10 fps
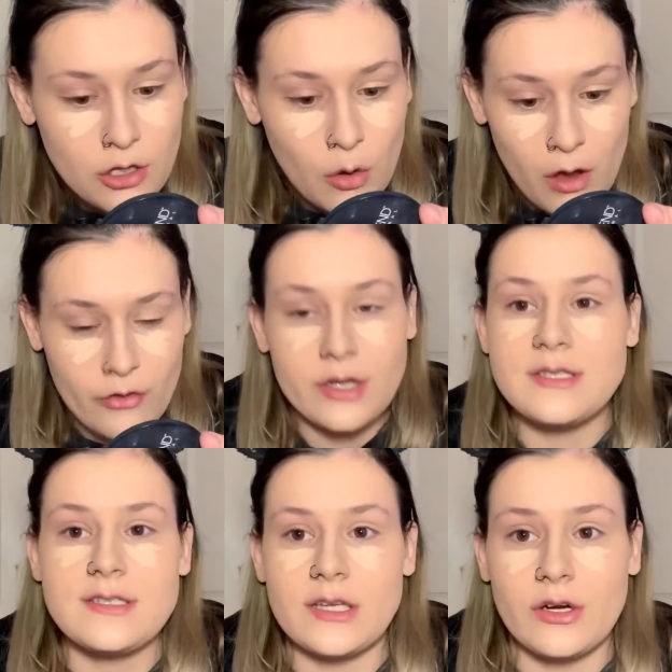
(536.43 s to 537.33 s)
No other
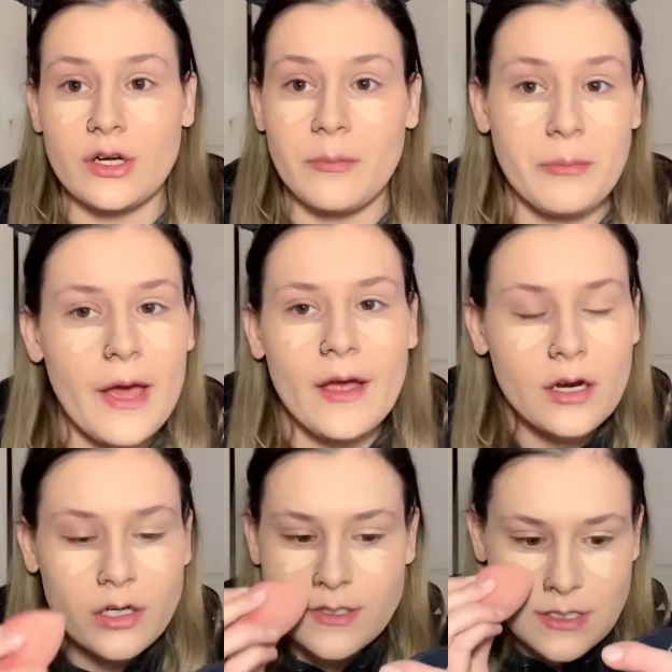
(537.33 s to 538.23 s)
concealer
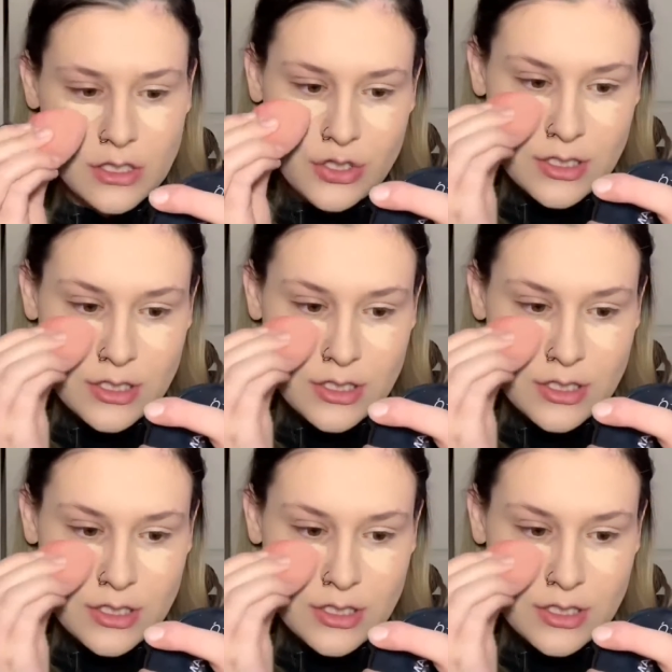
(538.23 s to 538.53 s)
compares.